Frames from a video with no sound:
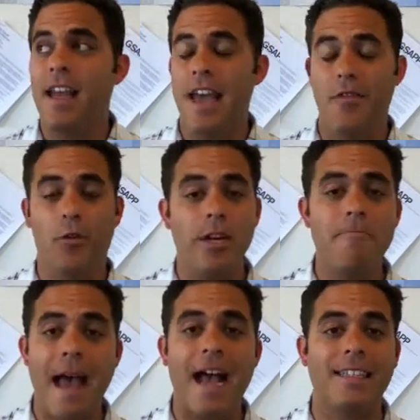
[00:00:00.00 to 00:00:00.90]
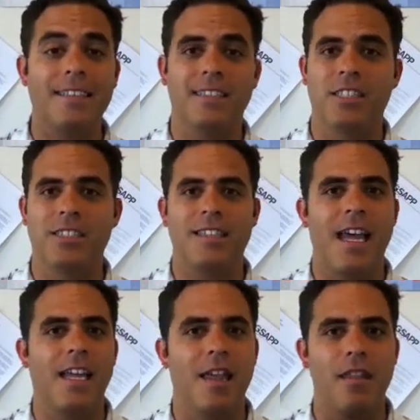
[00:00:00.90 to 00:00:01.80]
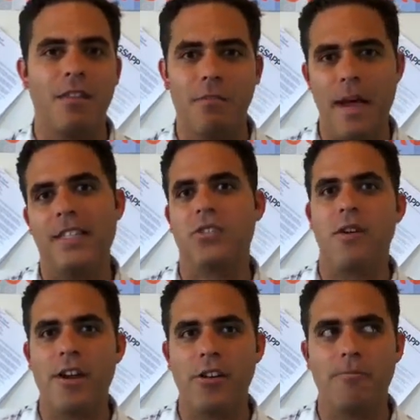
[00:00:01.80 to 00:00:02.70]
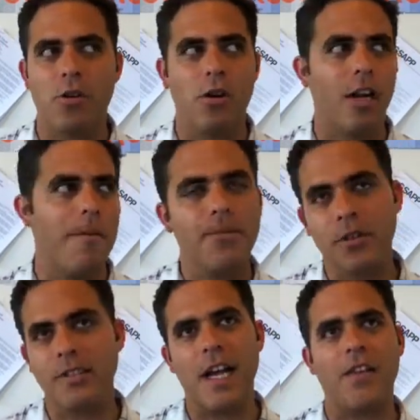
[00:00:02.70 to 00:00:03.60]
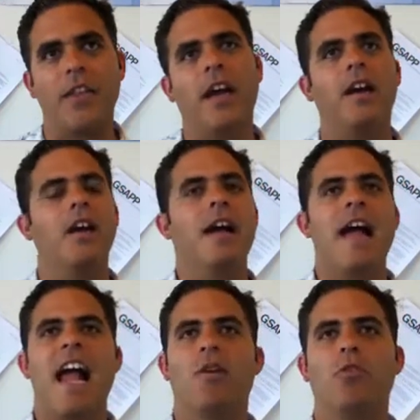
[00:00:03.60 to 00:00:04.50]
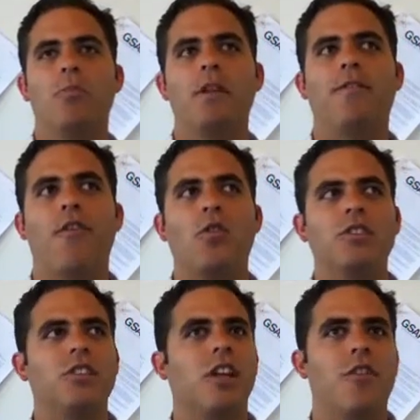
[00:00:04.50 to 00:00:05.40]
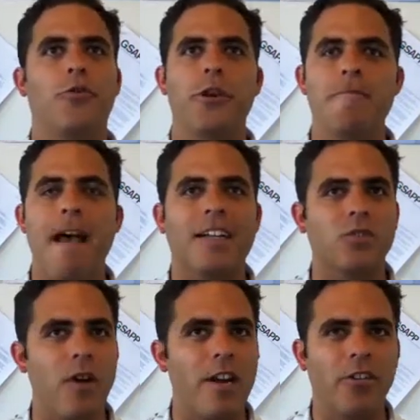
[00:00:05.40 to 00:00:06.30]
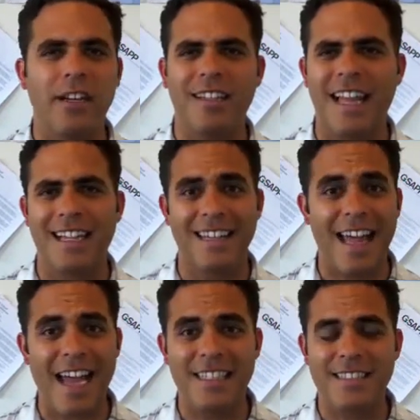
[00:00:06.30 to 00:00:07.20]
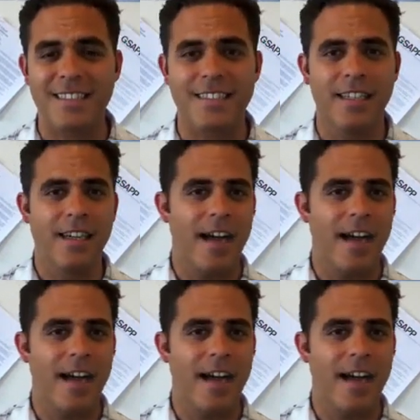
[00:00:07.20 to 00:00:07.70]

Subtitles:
And 3D Max is just like the best rendering program there is out there. And we'll be focusing on 3D Max rendering, like lights,